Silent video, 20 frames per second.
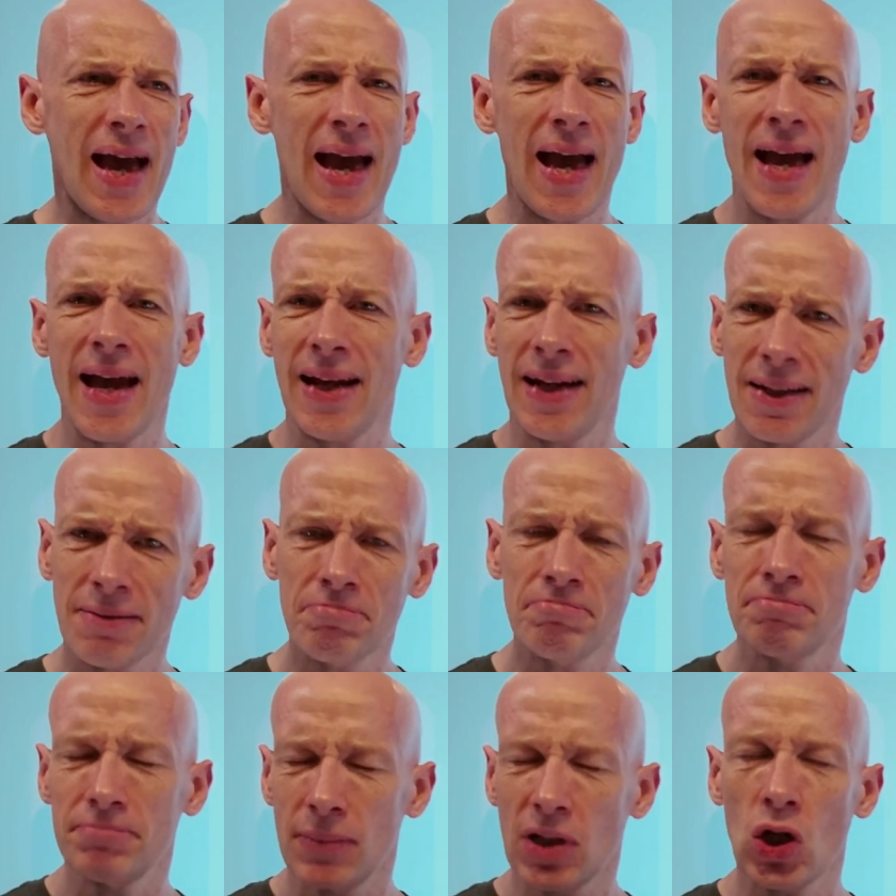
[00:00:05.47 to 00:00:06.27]
and a
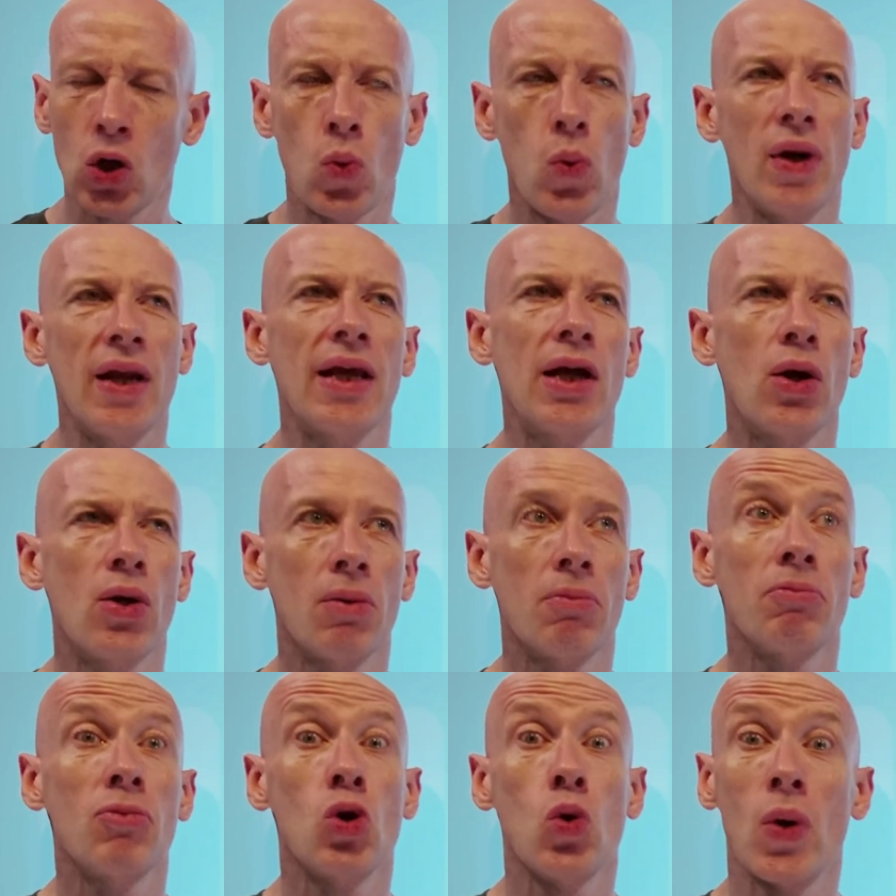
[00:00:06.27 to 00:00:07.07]
pretty
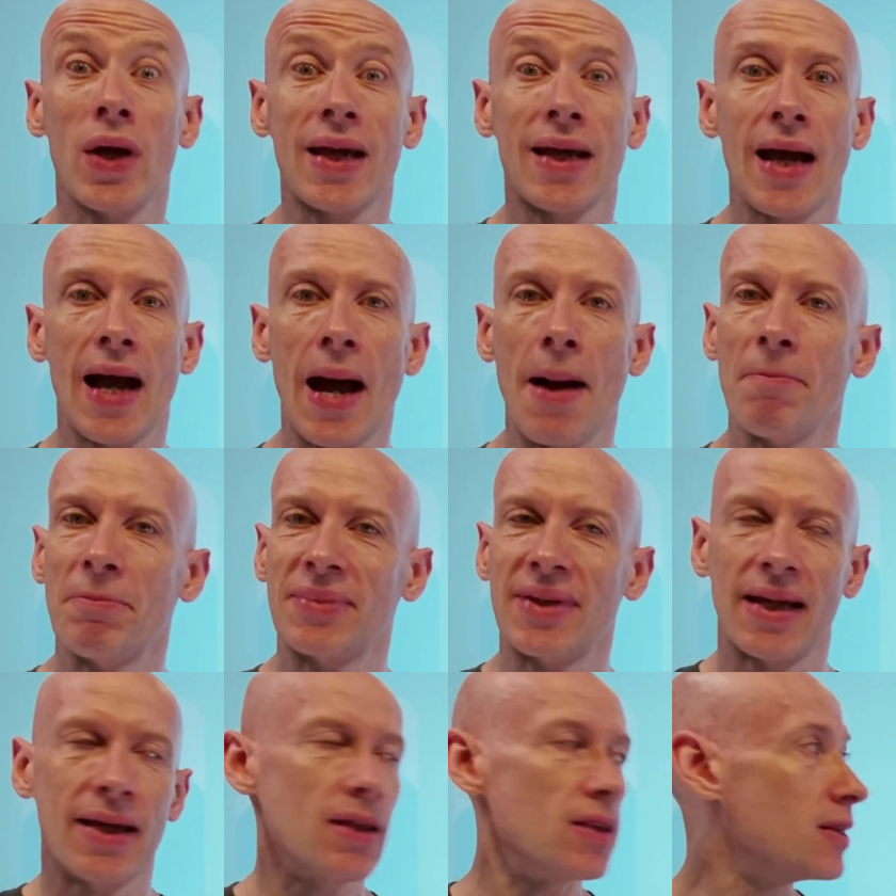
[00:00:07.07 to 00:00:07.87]
quick
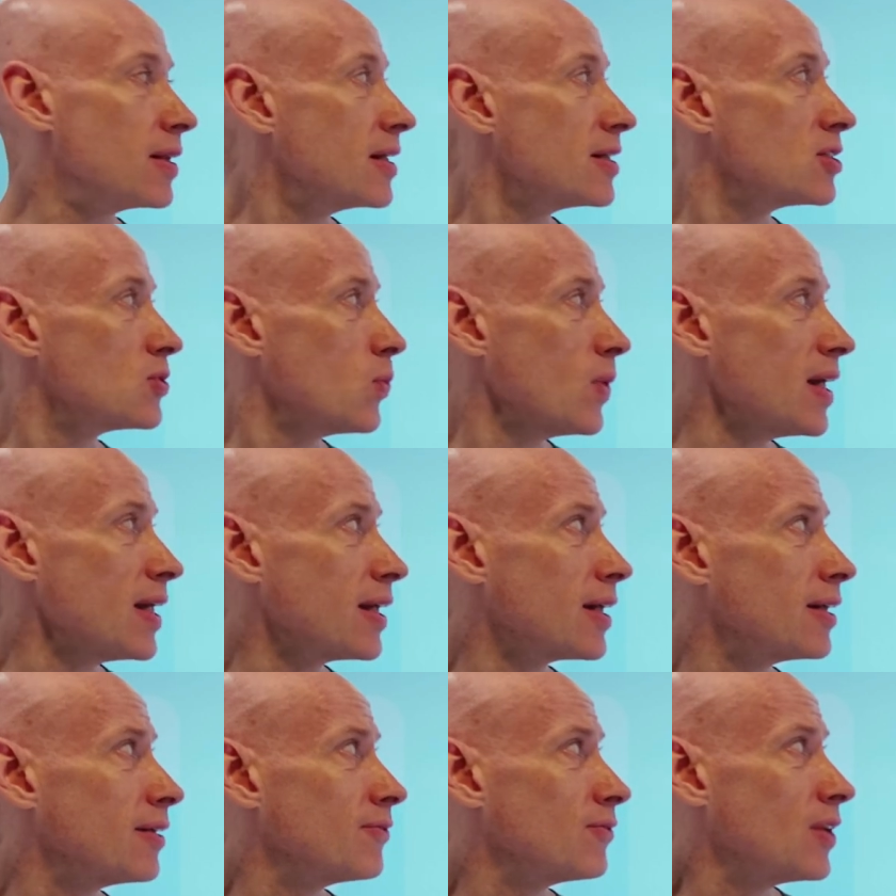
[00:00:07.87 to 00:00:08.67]
update this
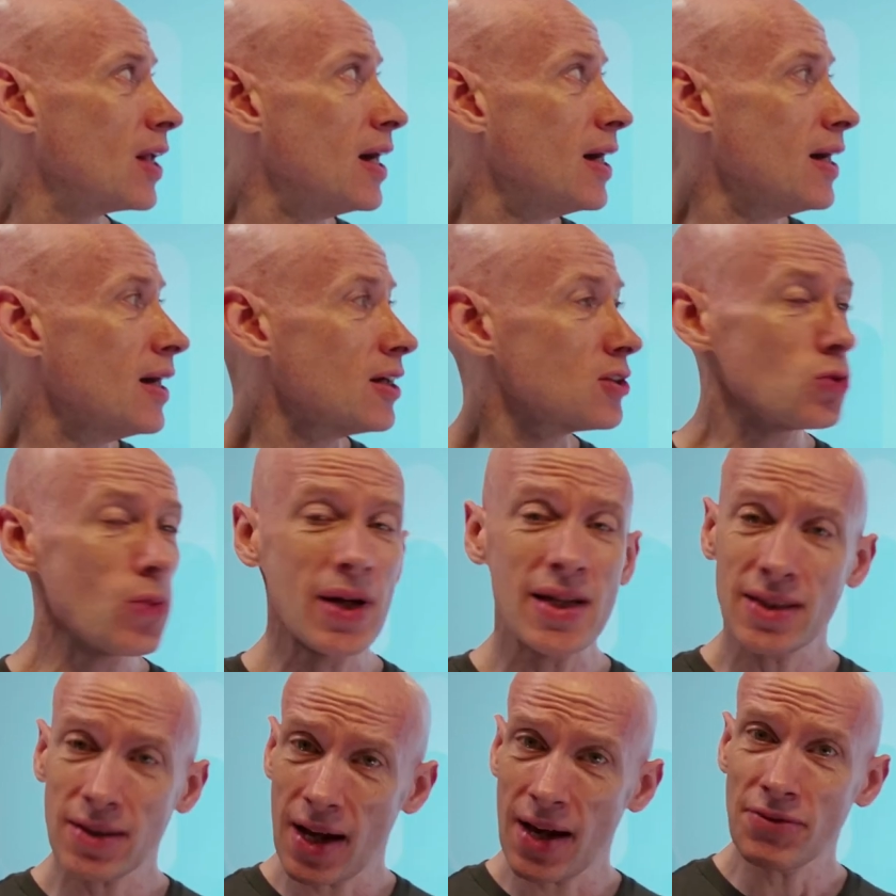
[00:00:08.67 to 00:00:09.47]
week. As
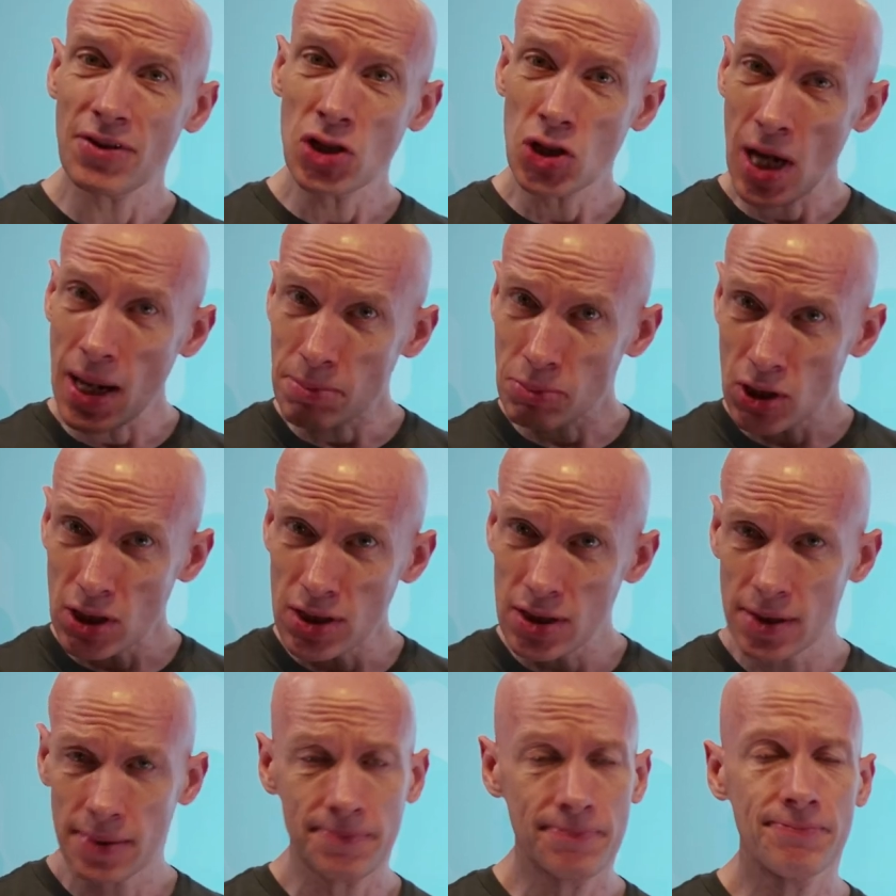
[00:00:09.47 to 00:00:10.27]
always, I have the
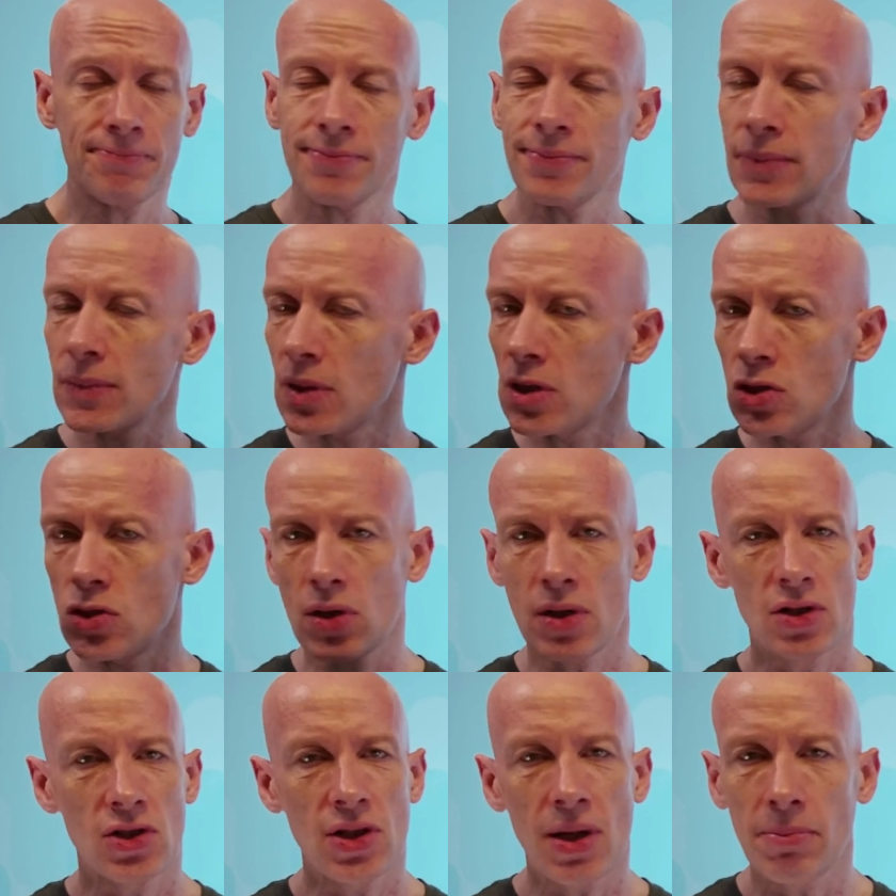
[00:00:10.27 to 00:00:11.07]
chapters, so you
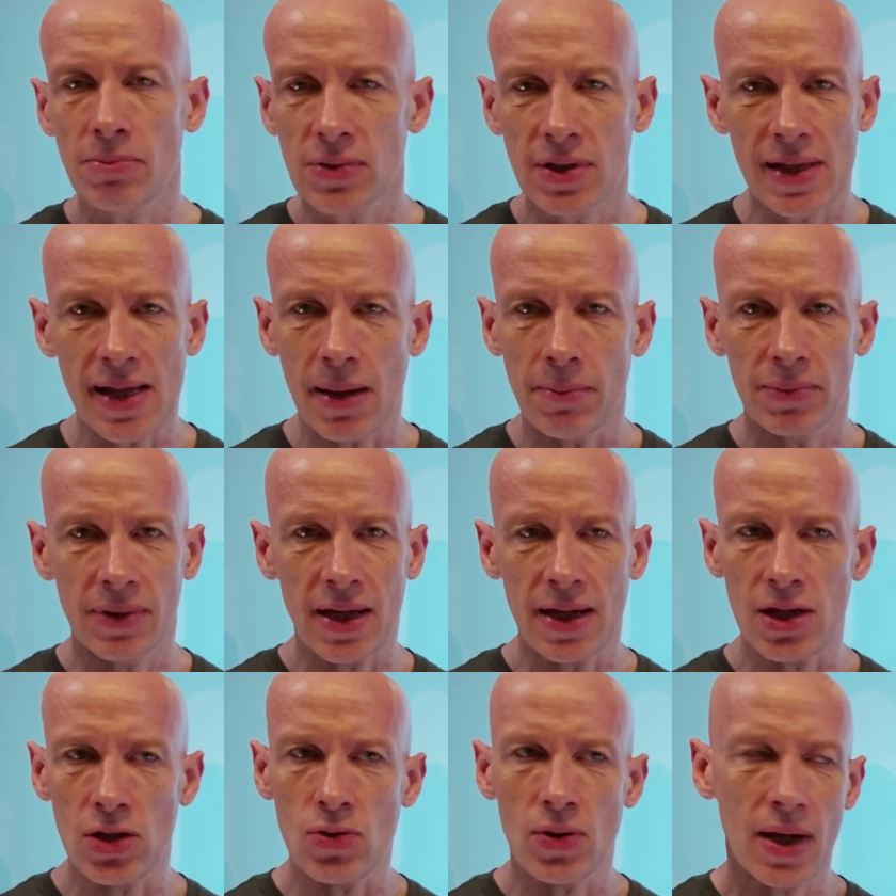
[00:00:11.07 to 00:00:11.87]
can jump to the
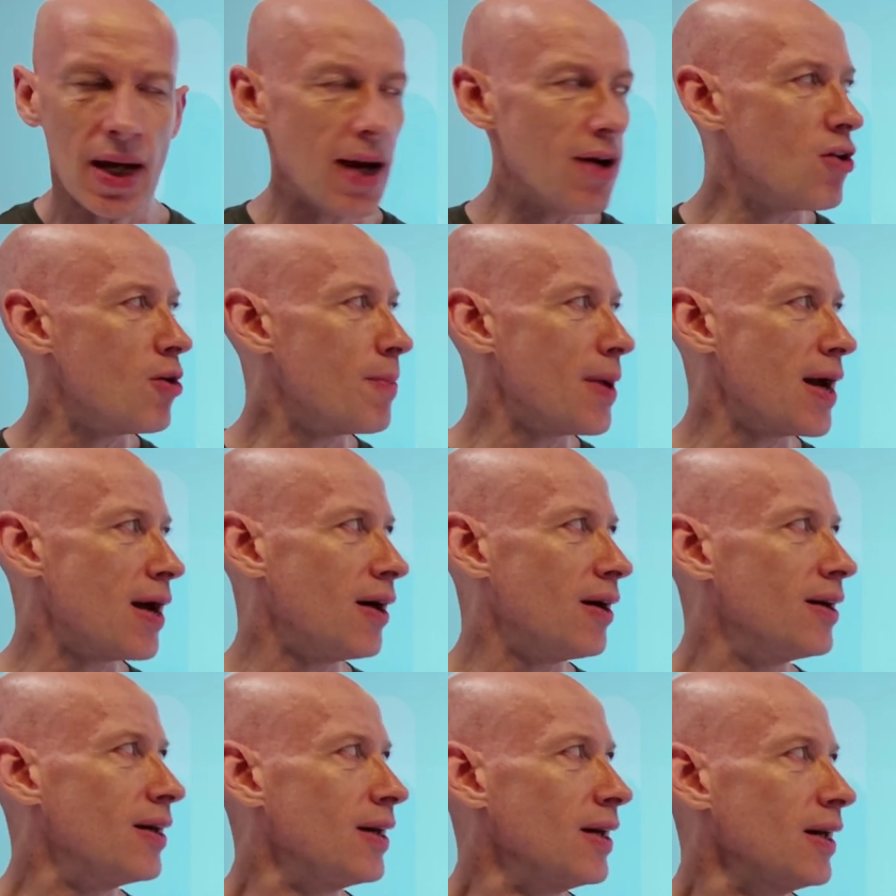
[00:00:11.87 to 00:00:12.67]
update you care
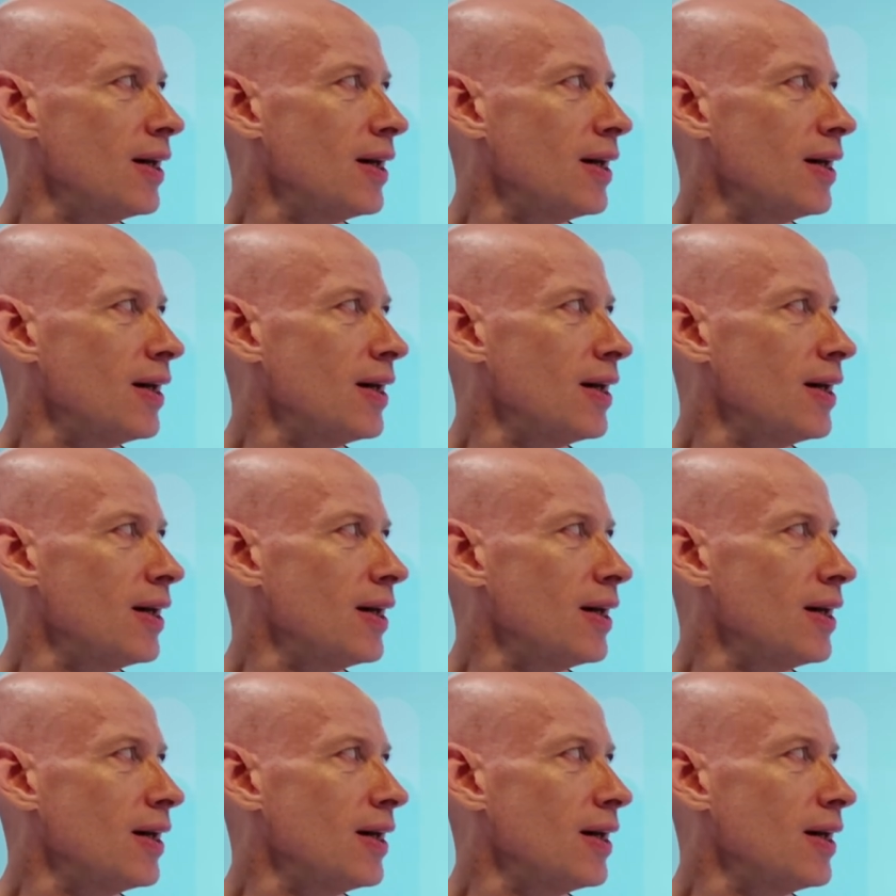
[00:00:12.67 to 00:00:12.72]
about.